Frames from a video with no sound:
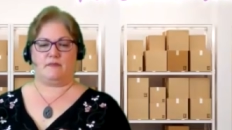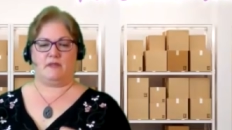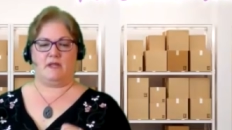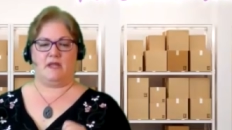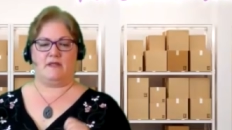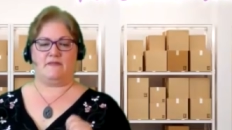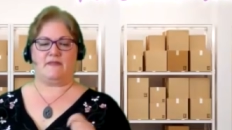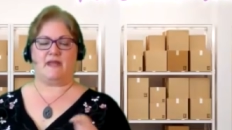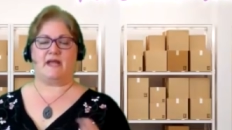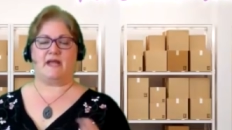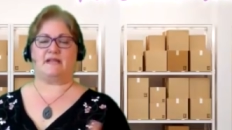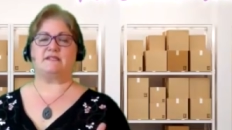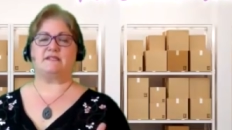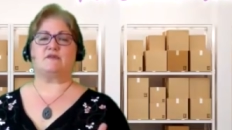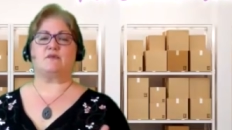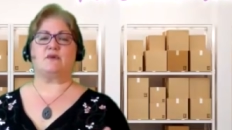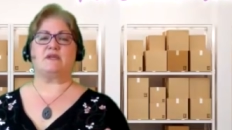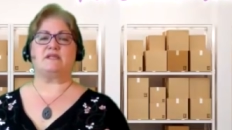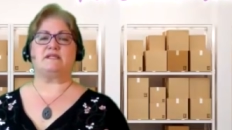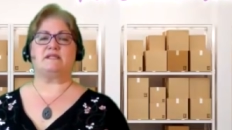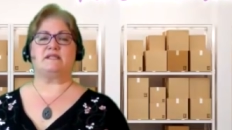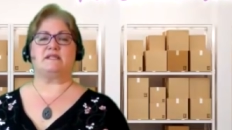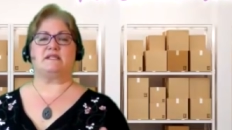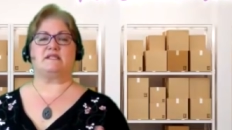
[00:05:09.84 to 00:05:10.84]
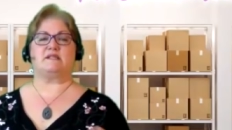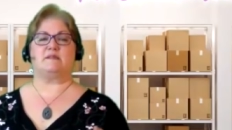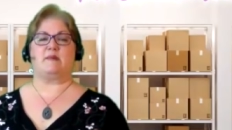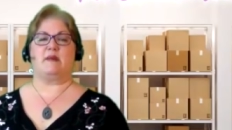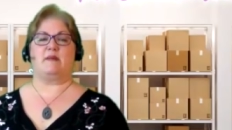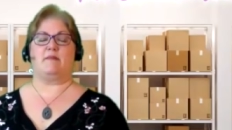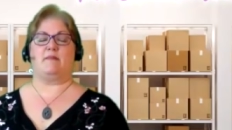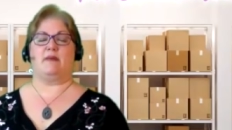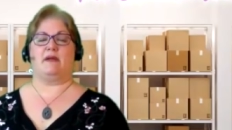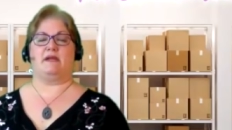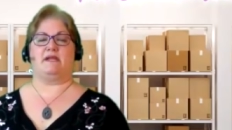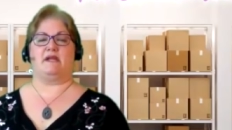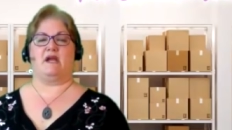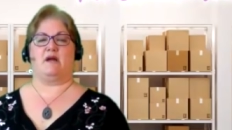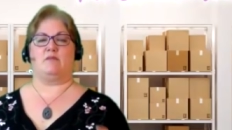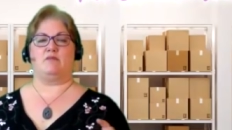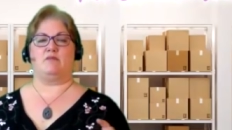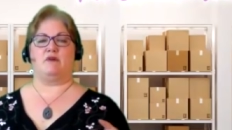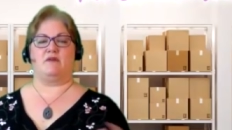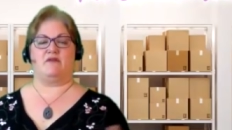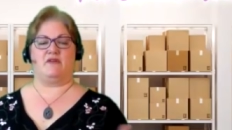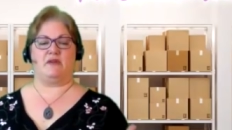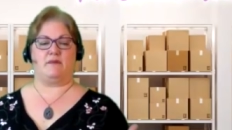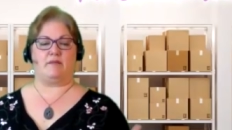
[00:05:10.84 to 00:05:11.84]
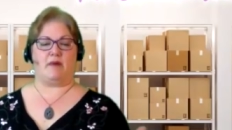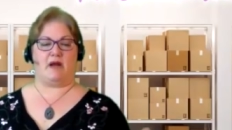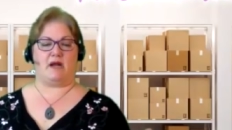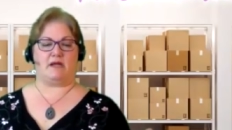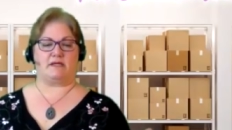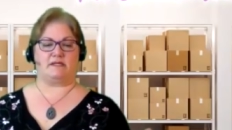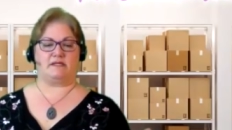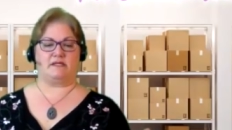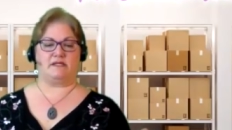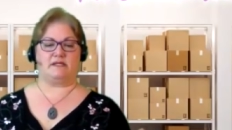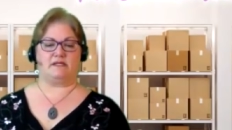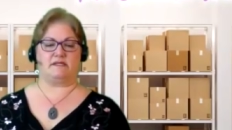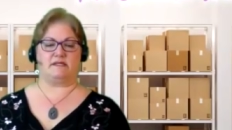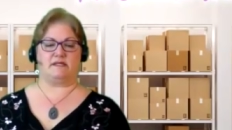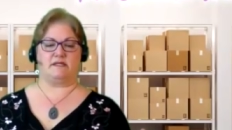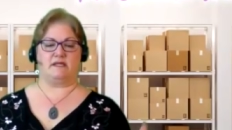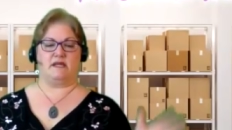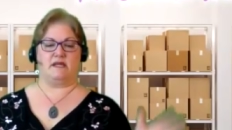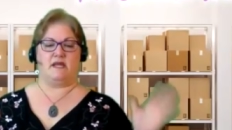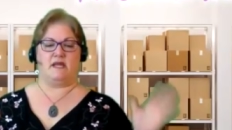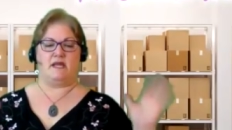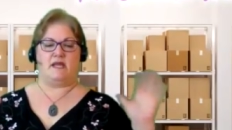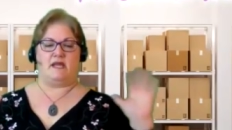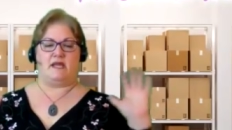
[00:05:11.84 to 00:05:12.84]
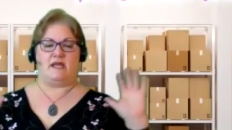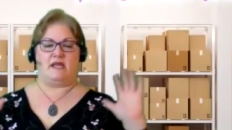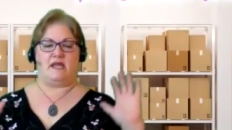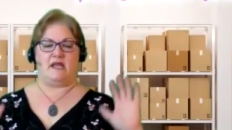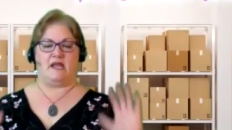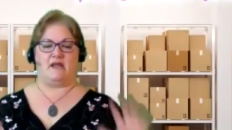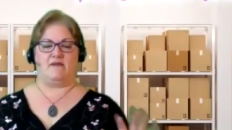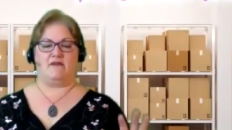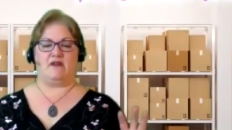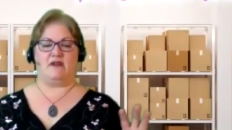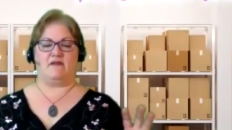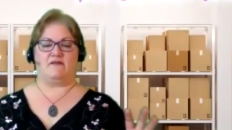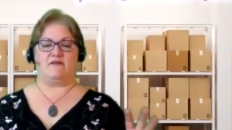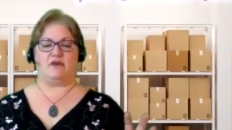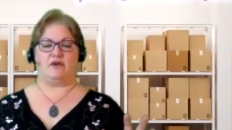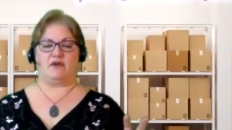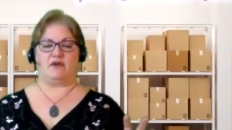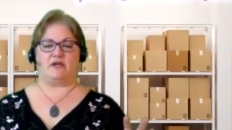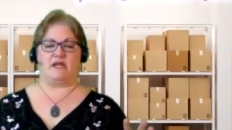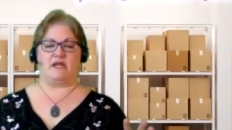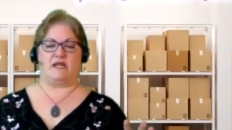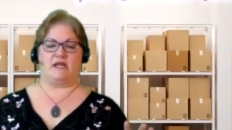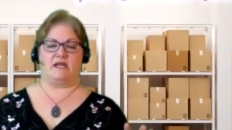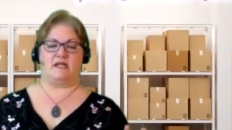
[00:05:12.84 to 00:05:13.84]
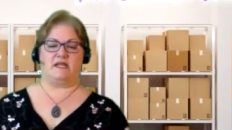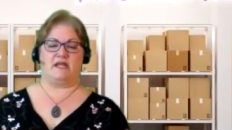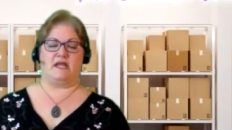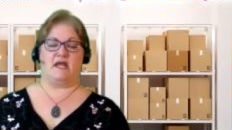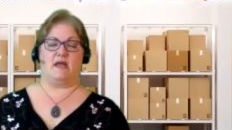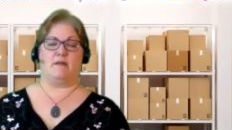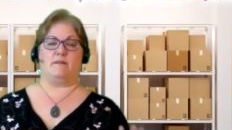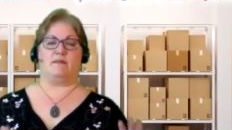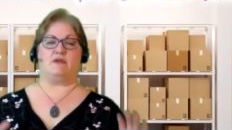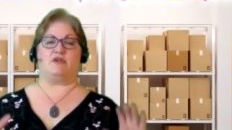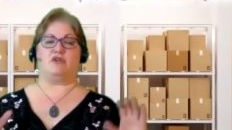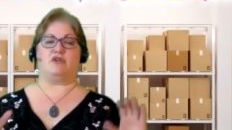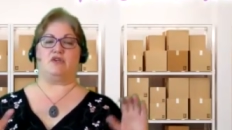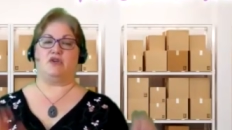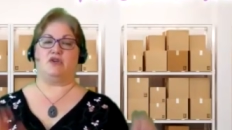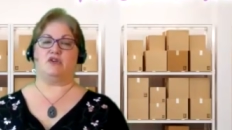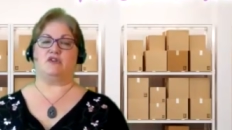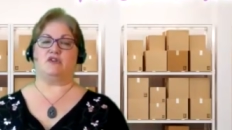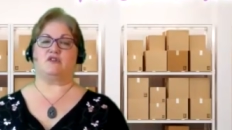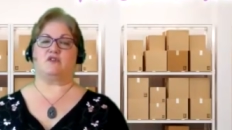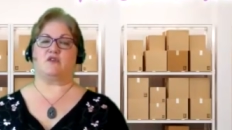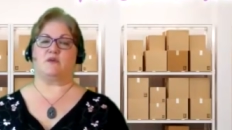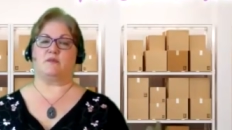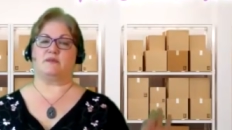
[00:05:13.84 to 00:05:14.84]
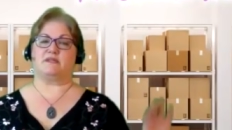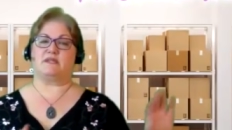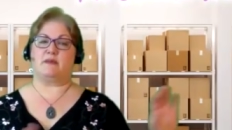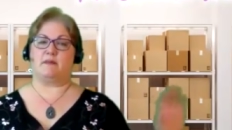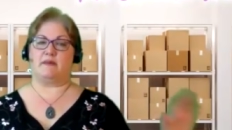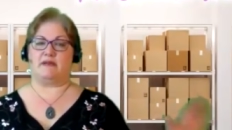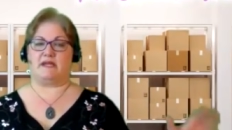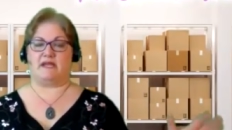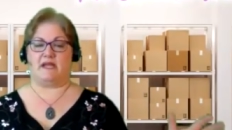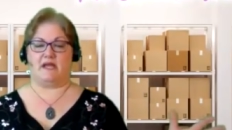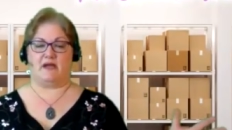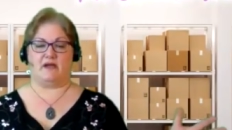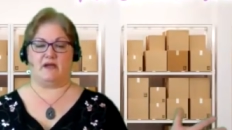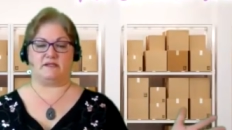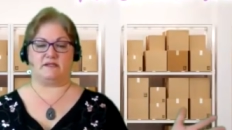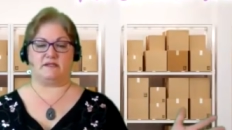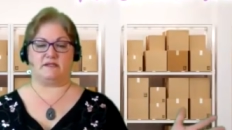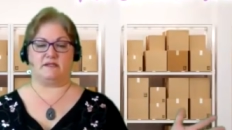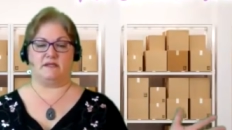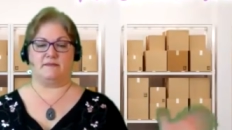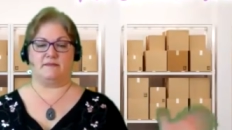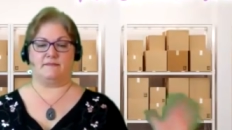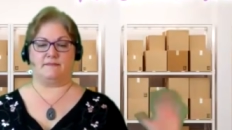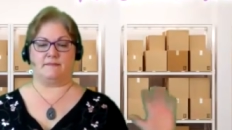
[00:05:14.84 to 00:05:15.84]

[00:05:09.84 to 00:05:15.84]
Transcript: That's the reason to spend money on moving boxes, even if you're getting them used from somebody else.